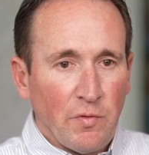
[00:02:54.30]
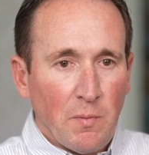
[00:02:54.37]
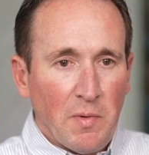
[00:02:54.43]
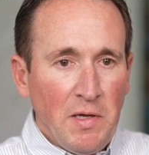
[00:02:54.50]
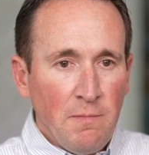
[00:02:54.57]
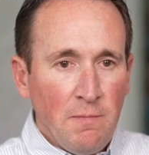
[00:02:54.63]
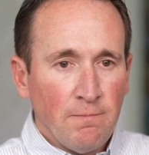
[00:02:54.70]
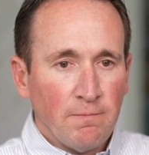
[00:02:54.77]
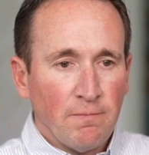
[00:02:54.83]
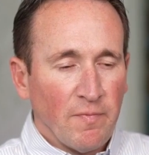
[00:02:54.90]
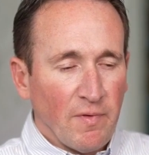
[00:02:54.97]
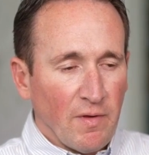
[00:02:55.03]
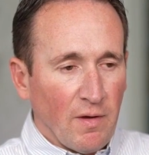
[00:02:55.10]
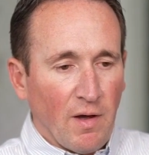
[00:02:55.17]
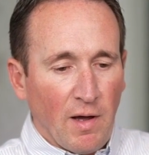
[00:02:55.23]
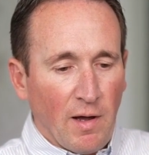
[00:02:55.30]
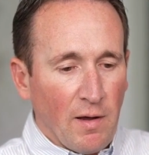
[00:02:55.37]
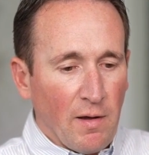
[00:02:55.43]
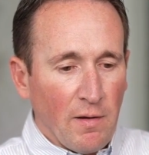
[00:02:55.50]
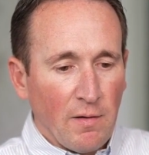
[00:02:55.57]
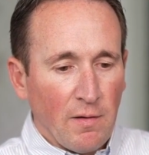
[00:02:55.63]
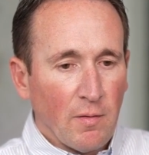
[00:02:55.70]
to me,
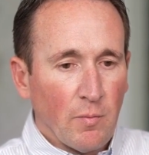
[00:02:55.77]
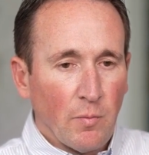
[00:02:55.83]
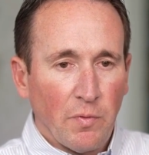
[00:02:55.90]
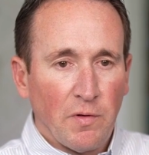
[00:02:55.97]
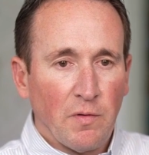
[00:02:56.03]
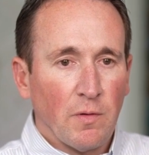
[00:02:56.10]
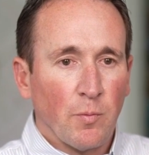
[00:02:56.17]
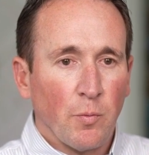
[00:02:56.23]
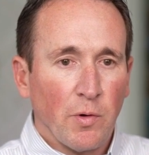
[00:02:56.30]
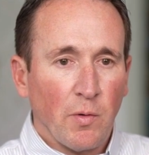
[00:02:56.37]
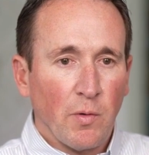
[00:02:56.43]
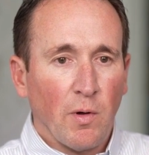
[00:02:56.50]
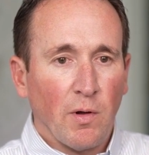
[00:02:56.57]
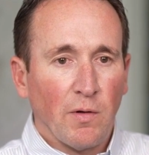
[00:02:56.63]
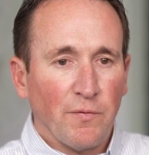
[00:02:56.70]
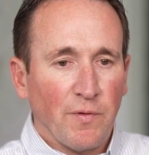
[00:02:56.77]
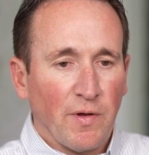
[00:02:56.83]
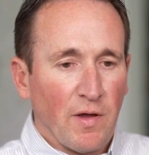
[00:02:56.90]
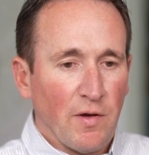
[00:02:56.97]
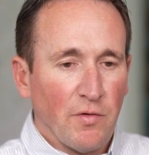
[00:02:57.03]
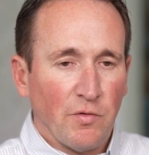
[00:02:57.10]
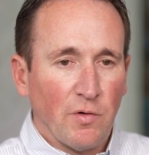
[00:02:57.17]
I complete the
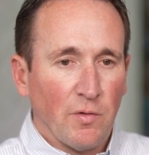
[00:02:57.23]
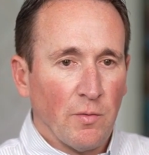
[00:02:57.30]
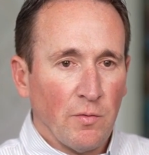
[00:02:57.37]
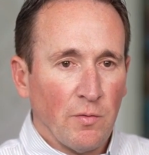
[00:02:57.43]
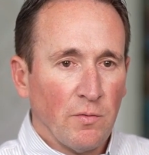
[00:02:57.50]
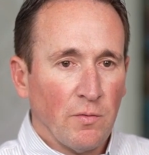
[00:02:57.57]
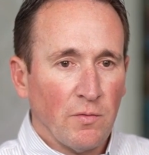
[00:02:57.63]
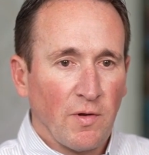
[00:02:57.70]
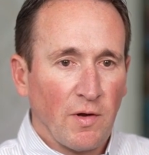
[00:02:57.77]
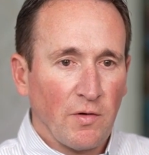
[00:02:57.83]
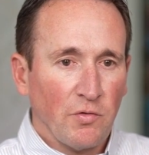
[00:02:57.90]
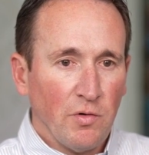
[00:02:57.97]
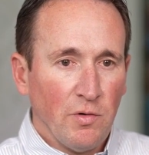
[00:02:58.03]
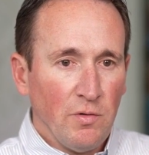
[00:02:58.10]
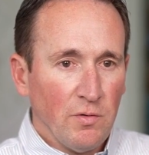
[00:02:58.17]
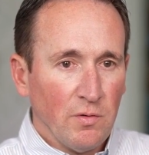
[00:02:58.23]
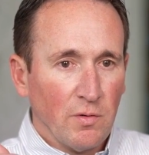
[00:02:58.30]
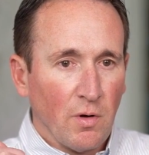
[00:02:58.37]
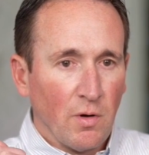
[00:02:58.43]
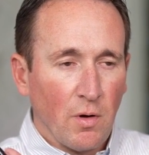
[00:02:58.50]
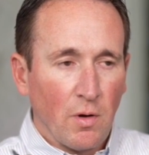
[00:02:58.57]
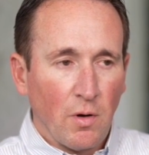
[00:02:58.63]
pre-qualification
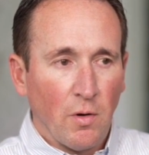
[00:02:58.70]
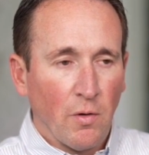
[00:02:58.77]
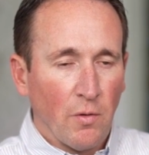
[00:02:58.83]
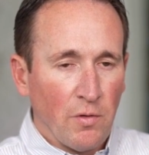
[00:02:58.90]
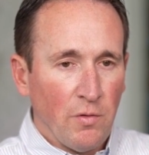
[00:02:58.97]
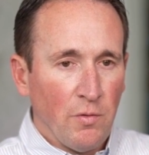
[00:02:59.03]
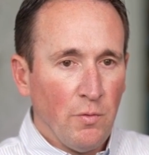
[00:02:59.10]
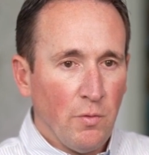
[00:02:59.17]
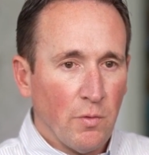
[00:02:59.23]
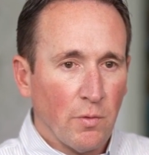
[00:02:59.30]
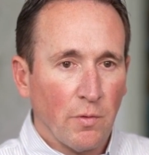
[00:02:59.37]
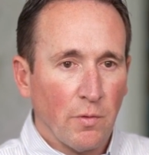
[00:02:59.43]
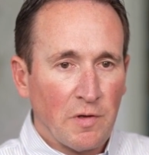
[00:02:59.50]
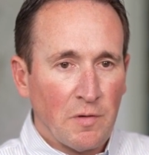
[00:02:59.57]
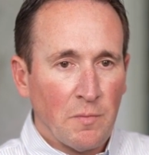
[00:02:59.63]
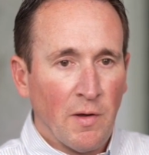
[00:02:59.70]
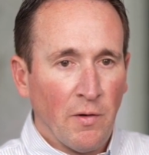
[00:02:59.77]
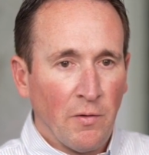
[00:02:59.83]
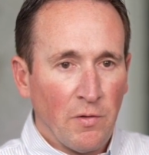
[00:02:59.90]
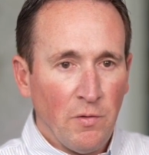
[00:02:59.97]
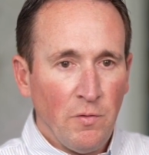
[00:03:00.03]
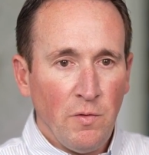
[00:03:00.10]
section, call you or email
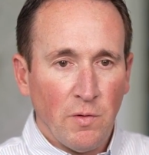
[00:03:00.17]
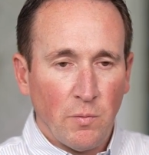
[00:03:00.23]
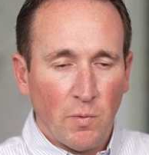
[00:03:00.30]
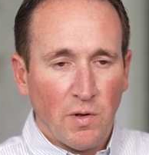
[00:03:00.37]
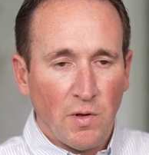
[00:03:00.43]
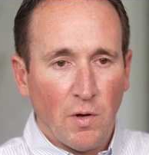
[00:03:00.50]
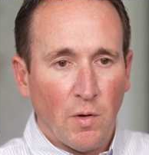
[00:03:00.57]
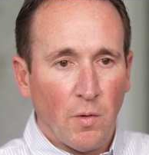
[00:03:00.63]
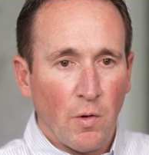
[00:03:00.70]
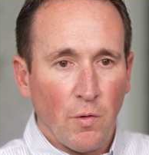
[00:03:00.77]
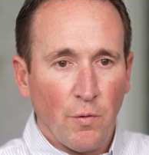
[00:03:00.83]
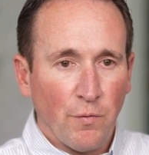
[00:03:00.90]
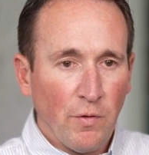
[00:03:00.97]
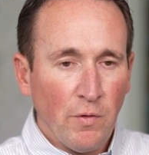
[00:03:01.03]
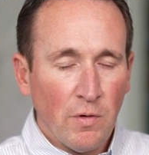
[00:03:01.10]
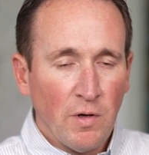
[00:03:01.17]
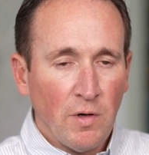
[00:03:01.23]
you, and we go over